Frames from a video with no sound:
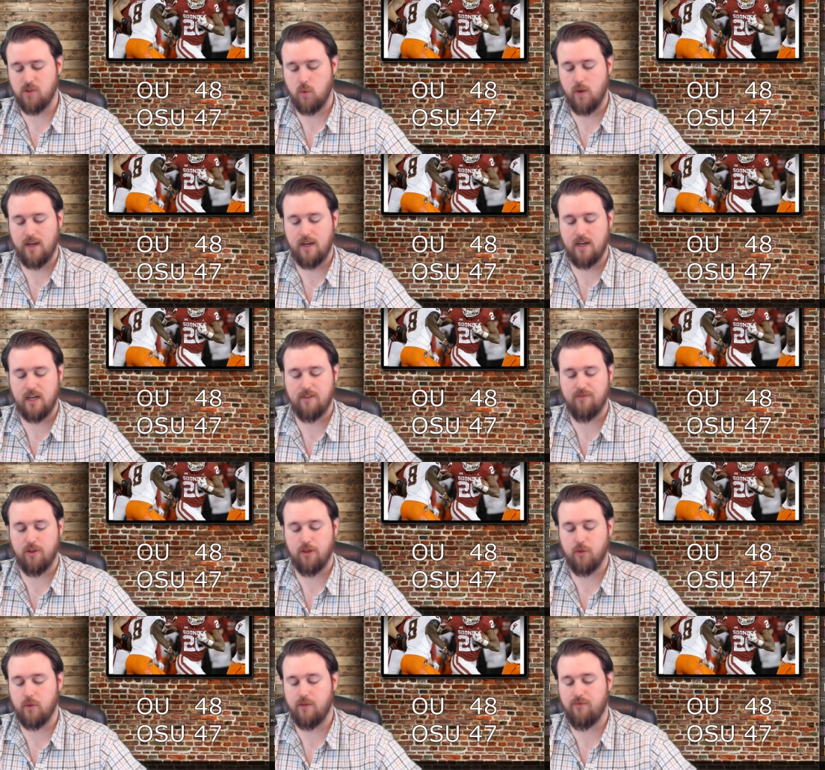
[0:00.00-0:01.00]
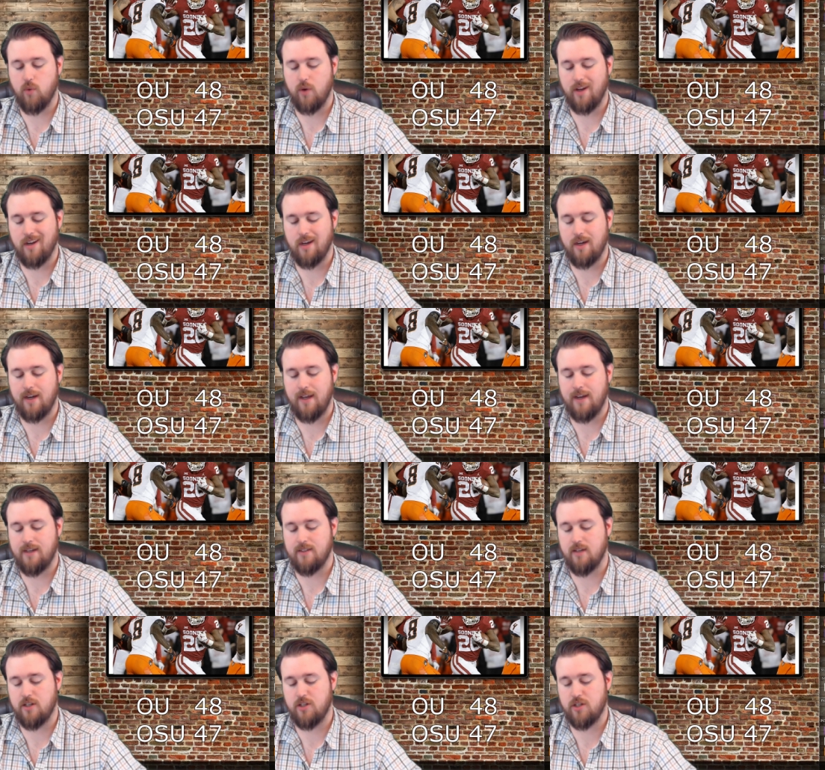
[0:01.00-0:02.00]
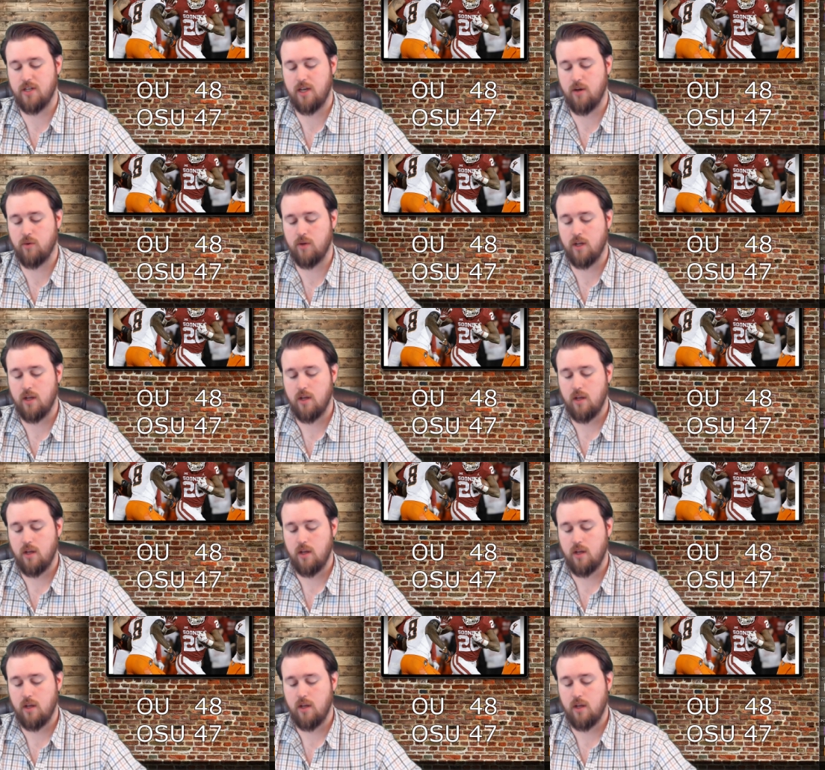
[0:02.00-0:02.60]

29 for 349 and a touchdown.